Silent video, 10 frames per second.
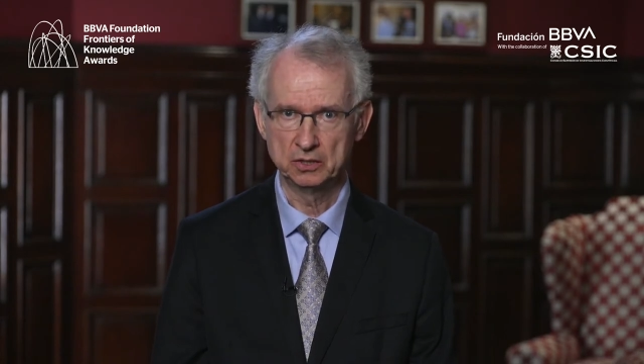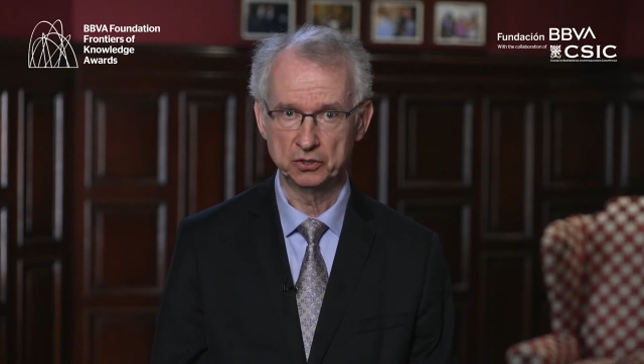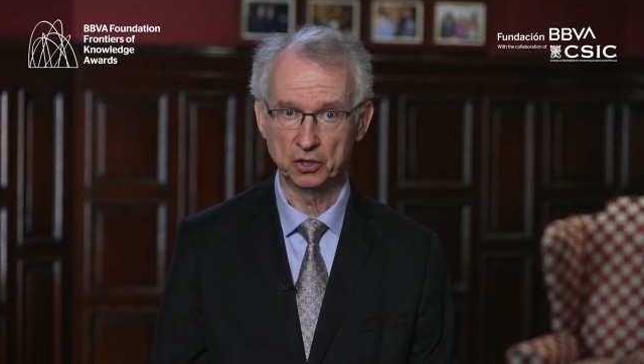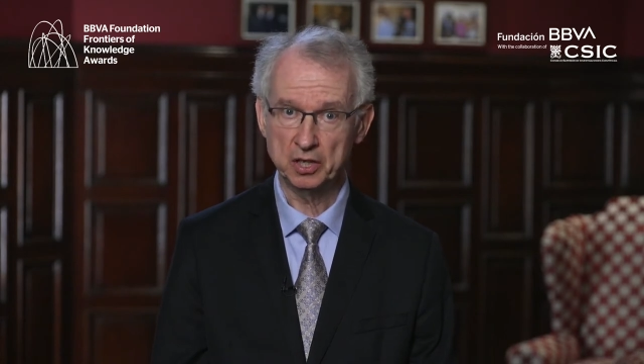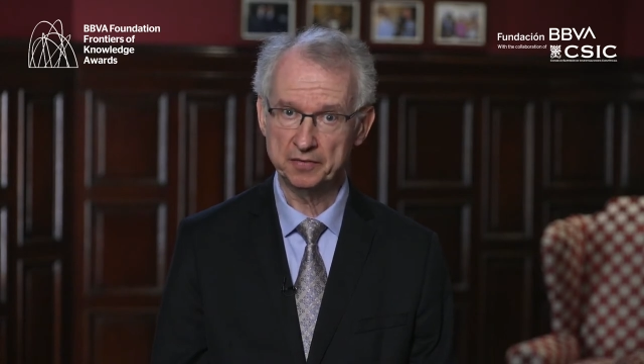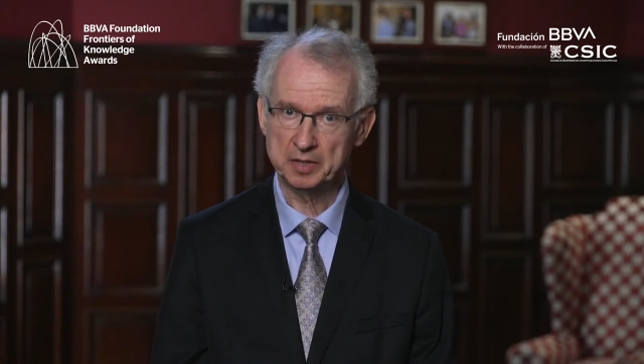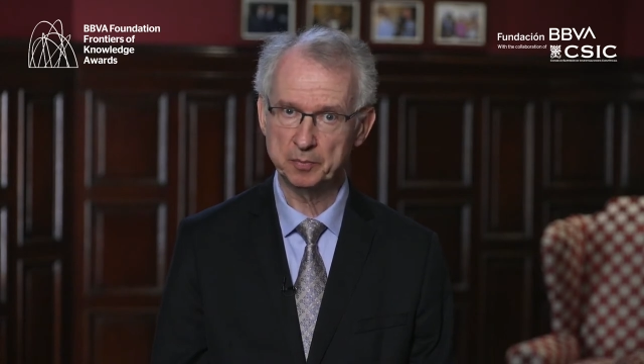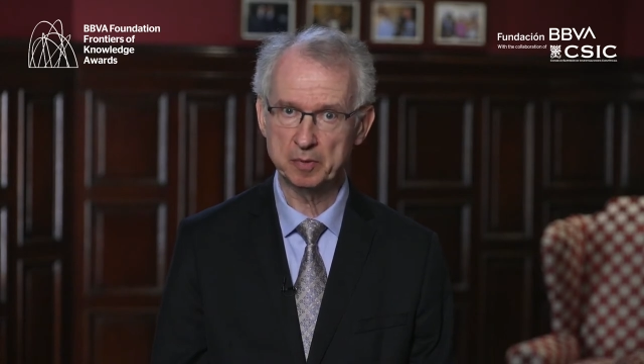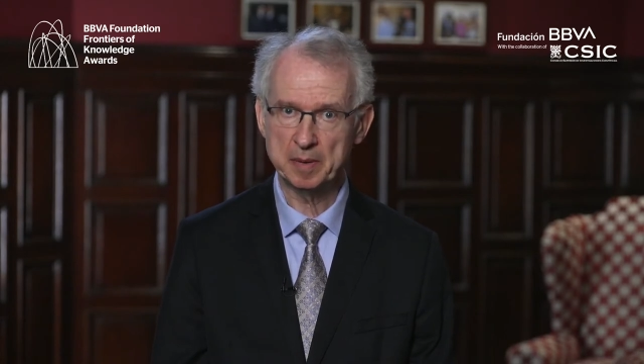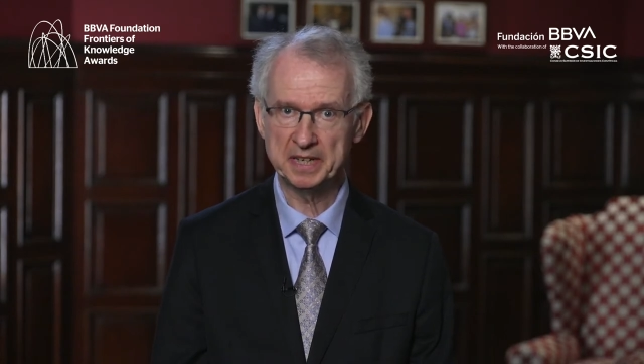The
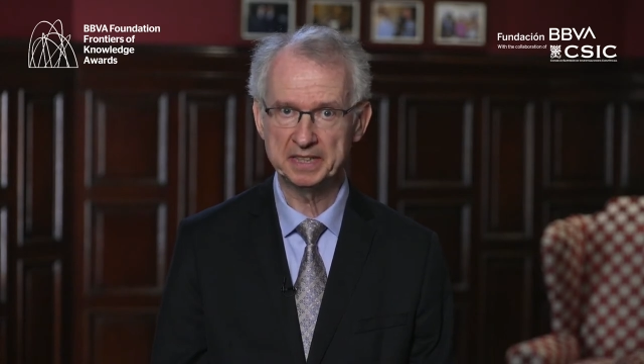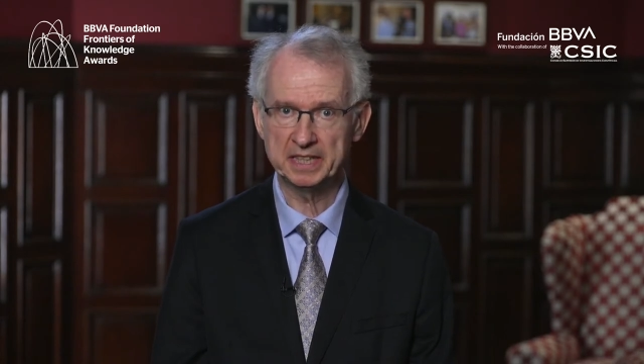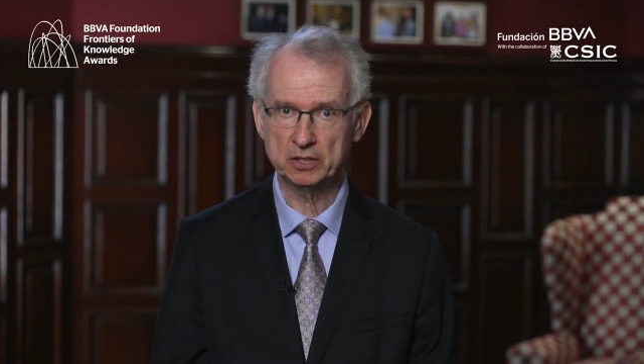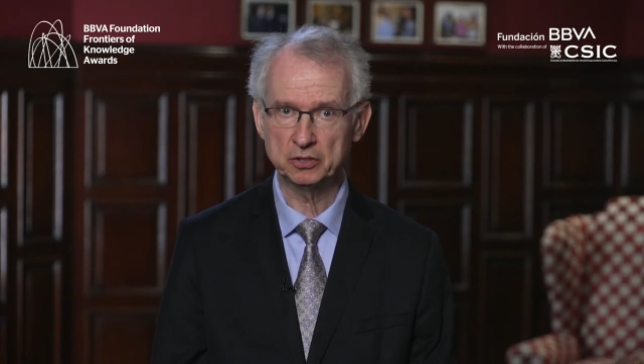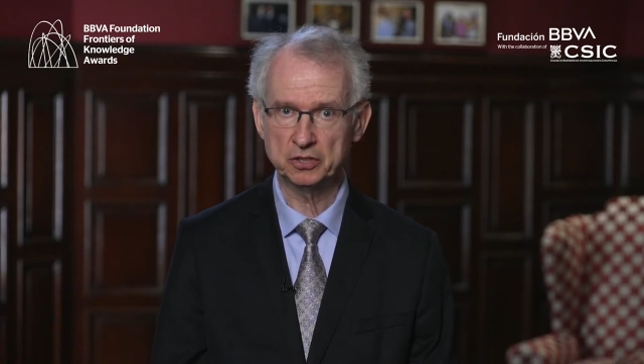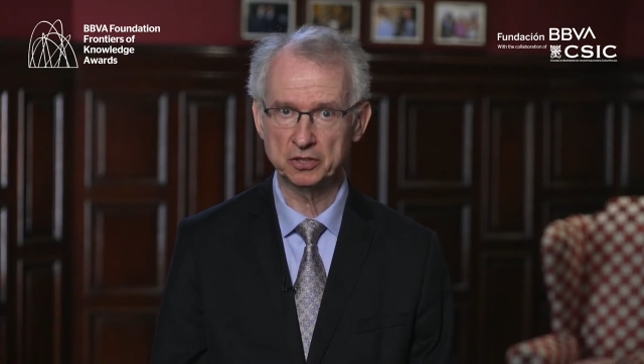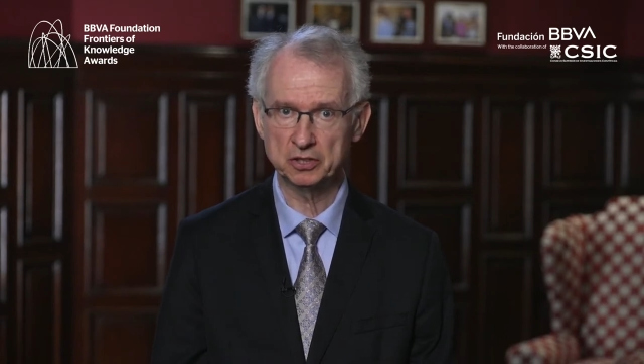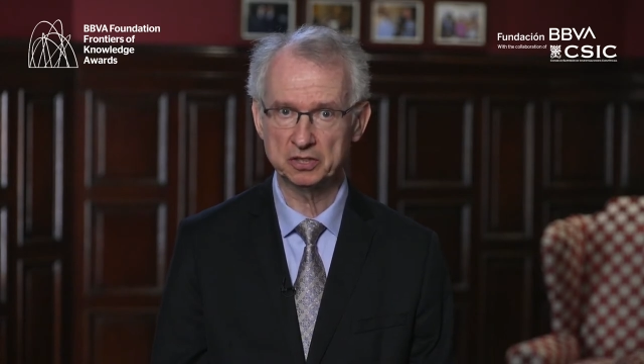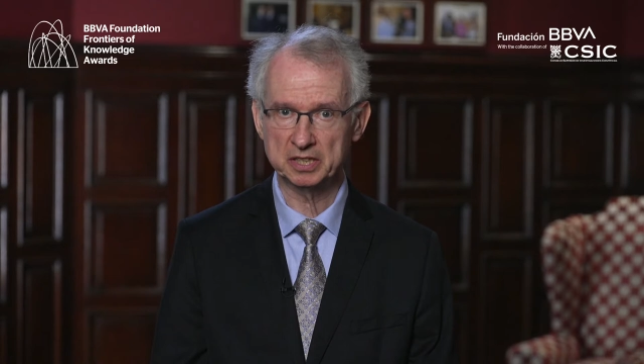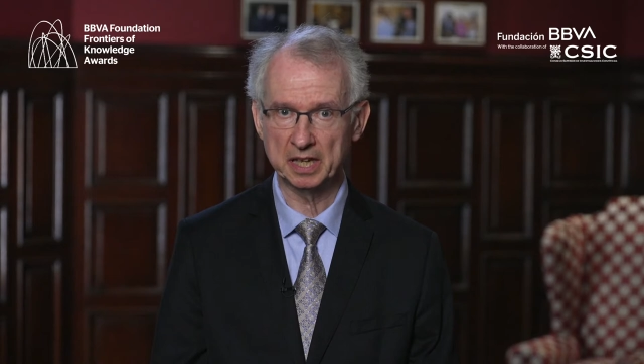relevant probability
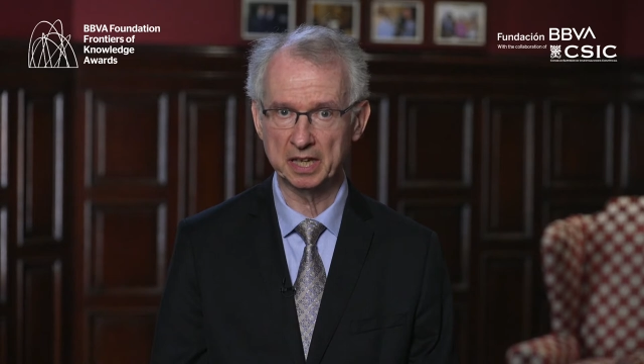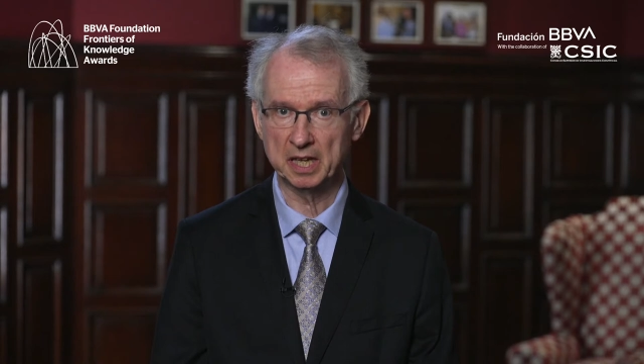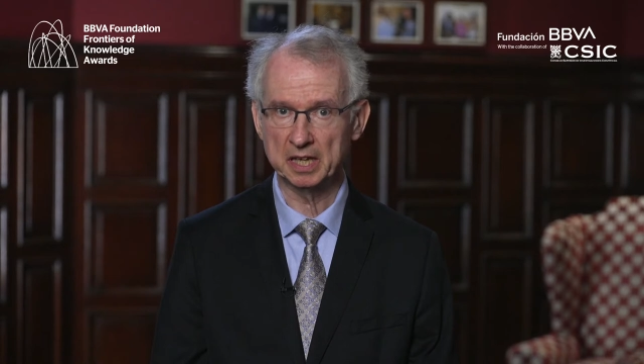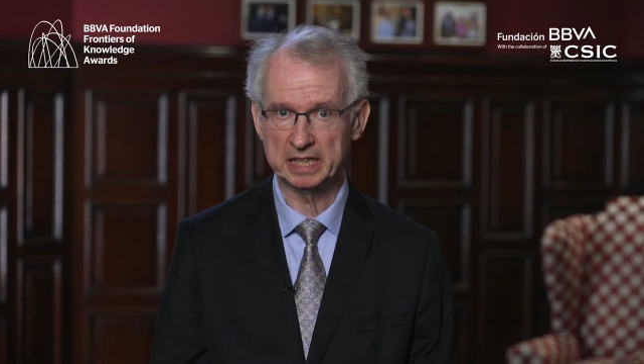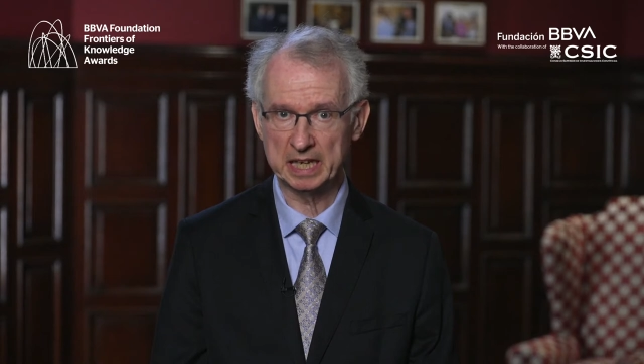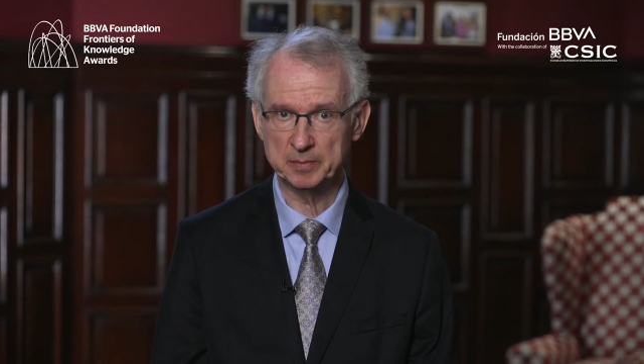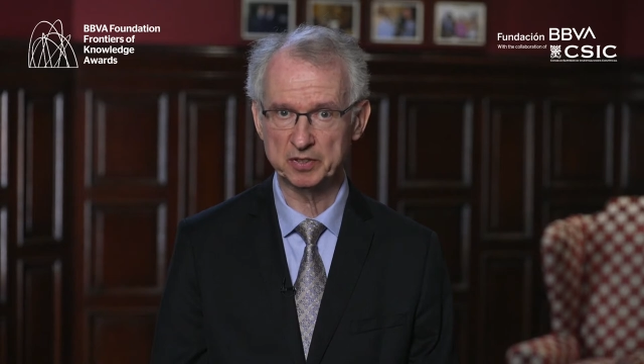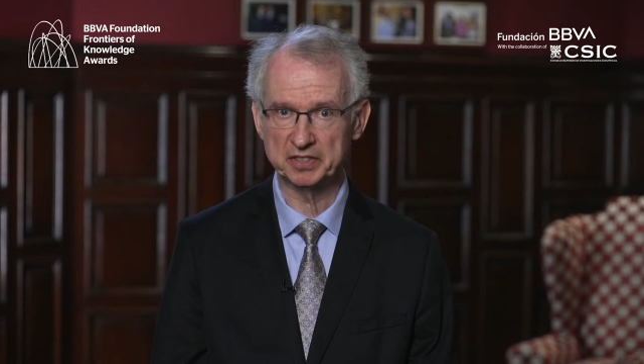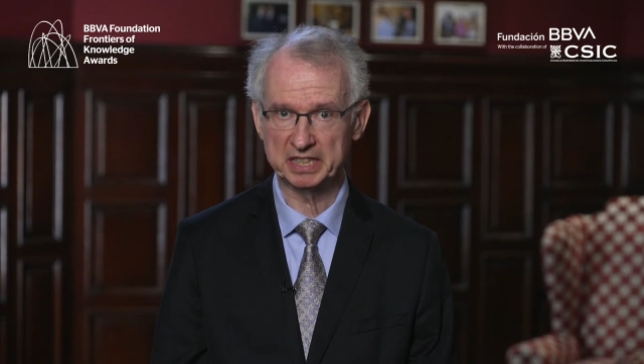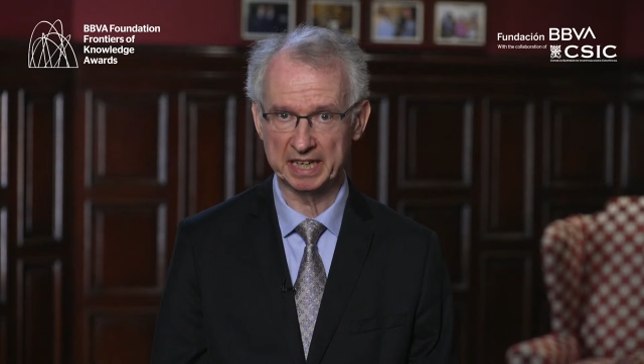concerns games
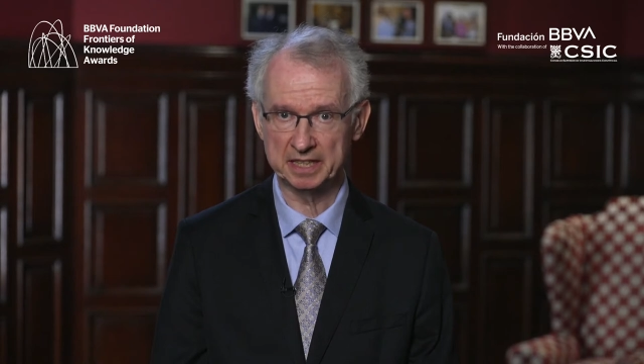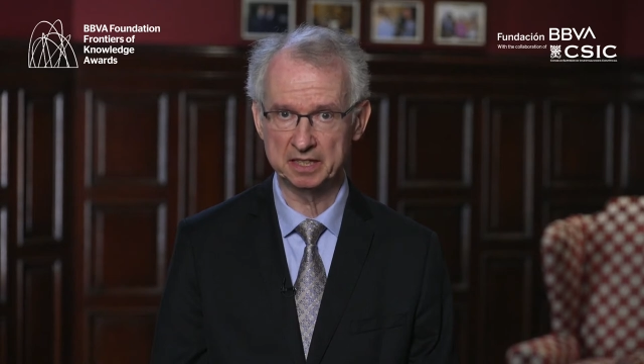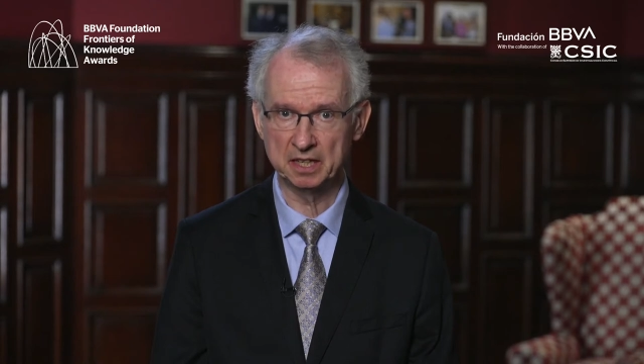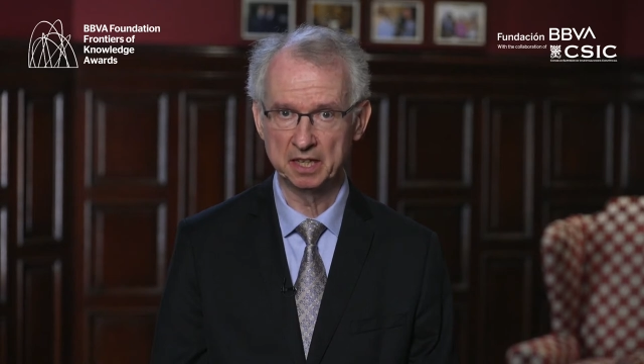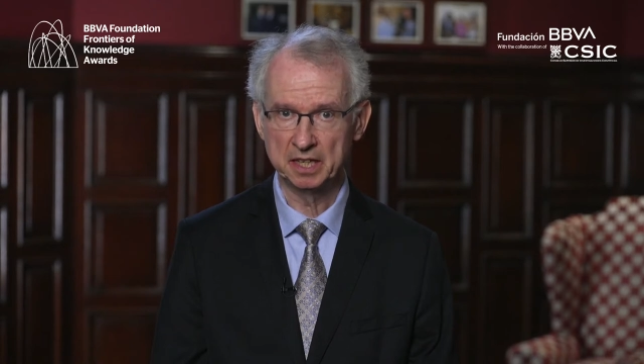of chance